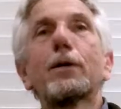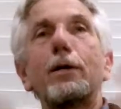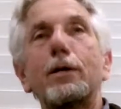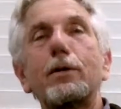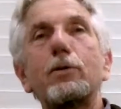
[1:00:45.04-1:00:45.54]

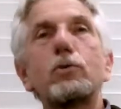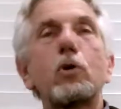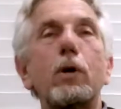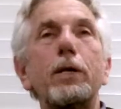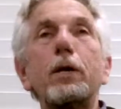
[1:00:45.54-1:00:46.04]
and, and
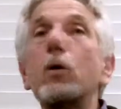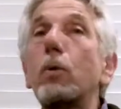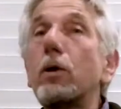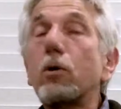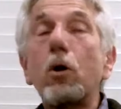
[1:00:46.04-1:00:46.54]
so on.
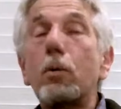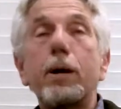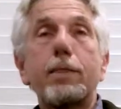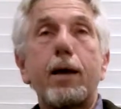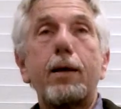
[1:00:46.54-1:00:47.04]
We don't know
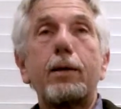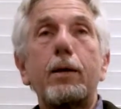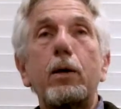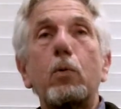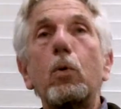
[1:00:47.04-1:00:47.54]
about that.
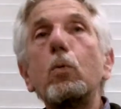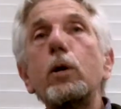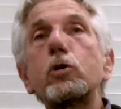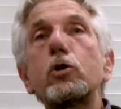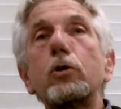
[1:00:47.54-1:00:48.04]
What
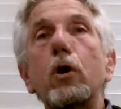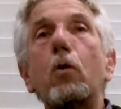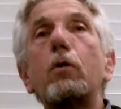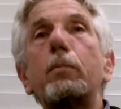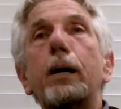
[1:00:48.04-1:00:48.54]
we should
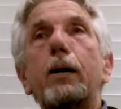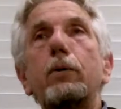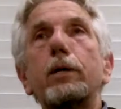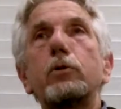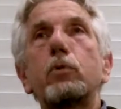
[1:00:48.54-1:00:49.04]
know
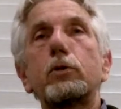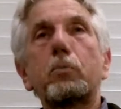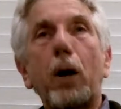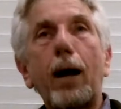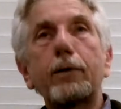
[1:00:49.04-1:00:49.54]
about is what's
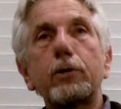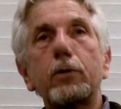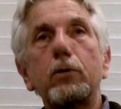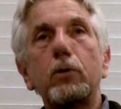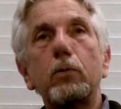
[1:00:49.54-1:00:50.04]

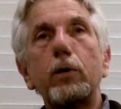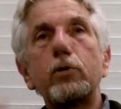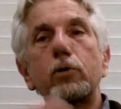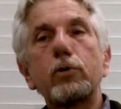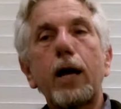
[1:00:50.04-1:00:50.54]
practical,
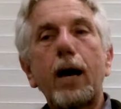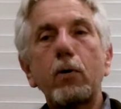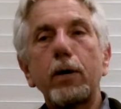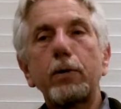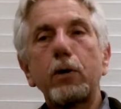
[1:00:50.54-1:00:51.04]
which is how
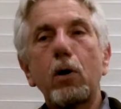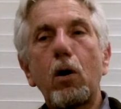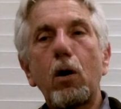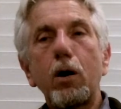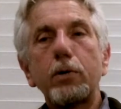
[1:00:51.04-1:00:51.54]
can the
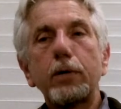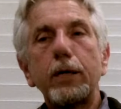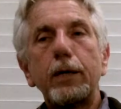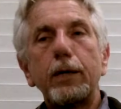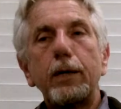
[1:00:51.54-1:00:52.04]
heart
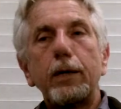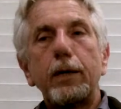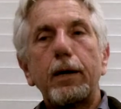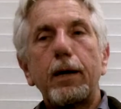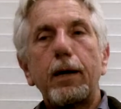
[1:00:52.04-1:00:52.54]

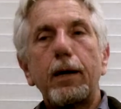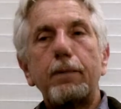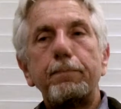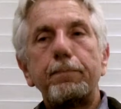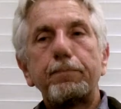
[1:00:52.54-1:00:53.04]

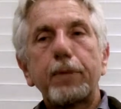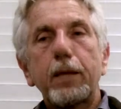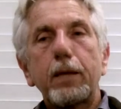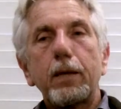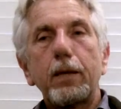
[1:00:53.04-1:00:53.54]
um,
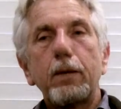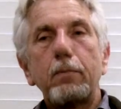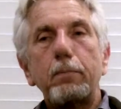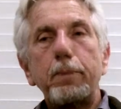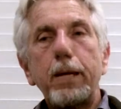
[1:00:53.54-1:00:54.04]

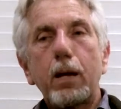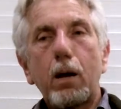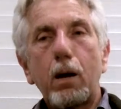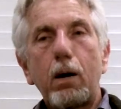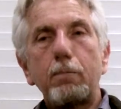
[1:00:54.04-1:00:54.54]

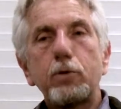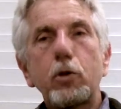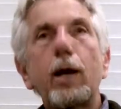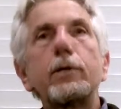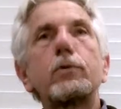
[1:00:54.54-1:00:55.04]
become
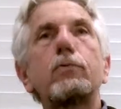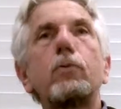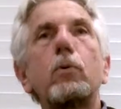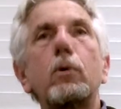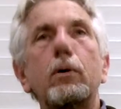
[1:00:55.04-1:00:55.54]

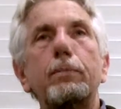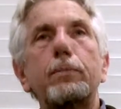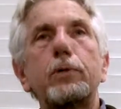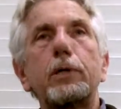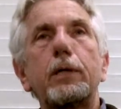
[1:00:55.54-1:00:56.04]

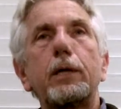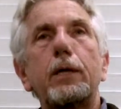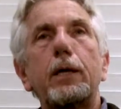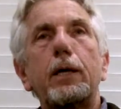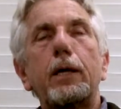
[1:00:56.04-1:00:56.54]
transformed?
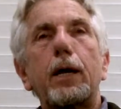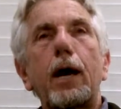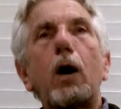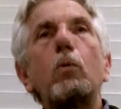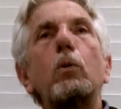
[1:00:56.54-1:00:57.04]

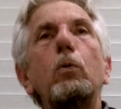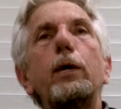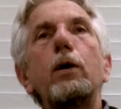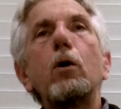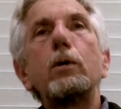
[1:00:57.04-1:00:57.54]
How will we
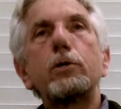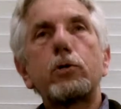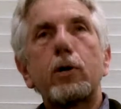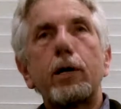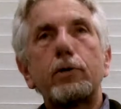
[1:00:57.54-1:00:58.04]
know it's
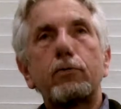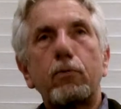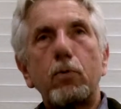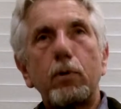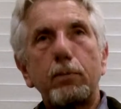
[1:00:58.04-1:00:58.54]

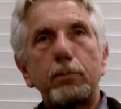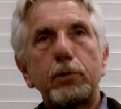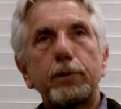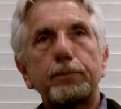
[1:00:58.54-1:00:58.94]
transformed?